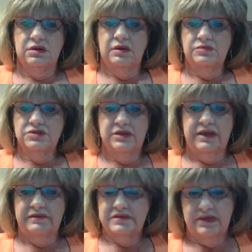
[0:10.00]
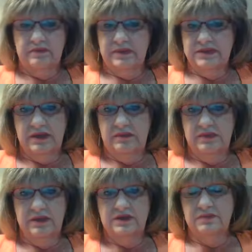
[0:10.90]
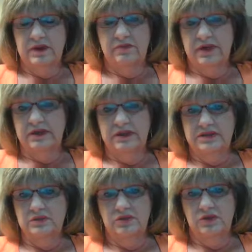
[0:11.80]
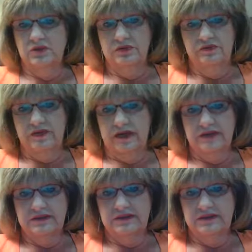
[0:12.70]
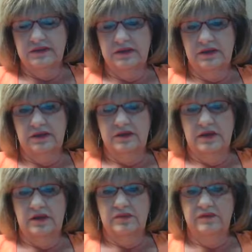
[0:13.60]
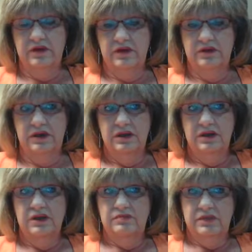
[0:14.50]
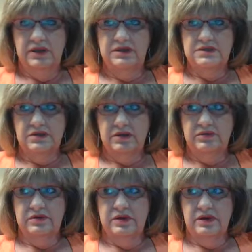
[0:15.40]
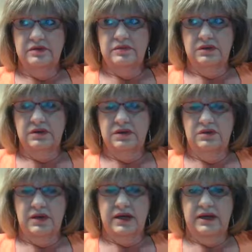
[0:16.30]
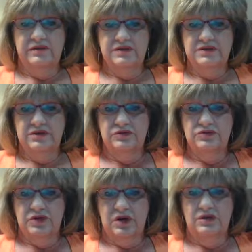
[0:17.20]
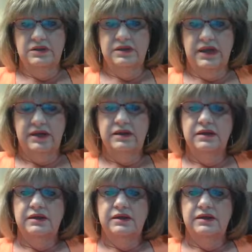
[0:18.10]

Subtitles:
I'm just going to have to take my time because my brain doesn't work real fast. And I'm being Southern, I have the Southern drawl and I